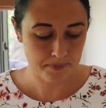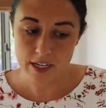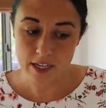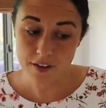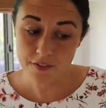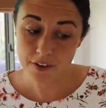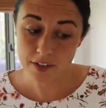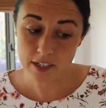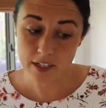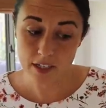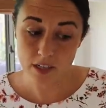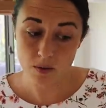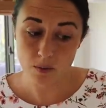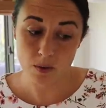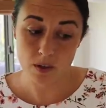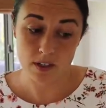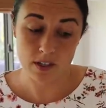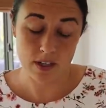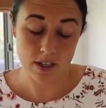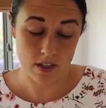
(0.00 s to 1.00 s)
If I need
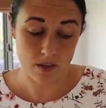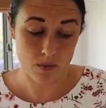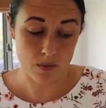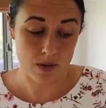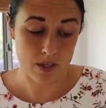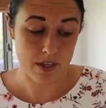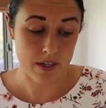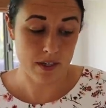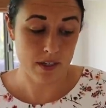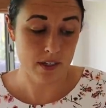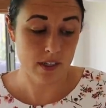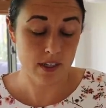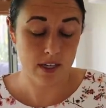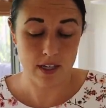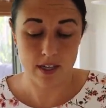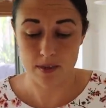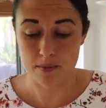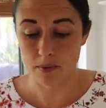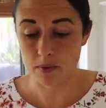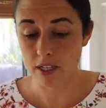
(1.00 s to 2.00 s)
another one,
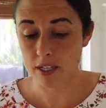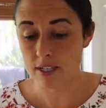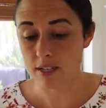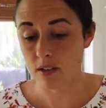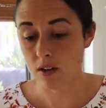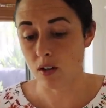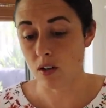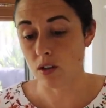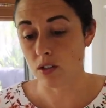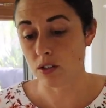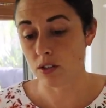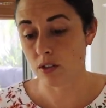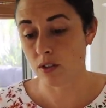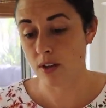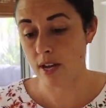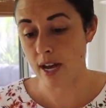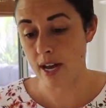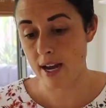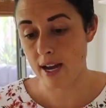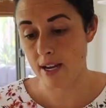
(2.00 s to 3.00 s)
Lisa also
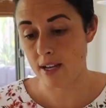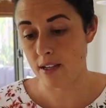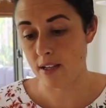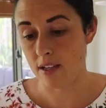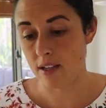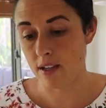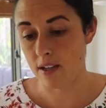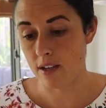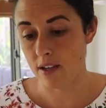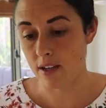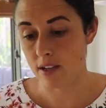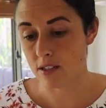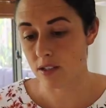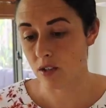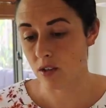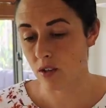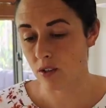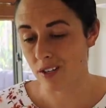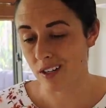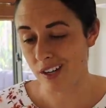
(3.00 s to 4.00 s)
had it's
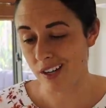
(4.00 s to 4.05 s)
called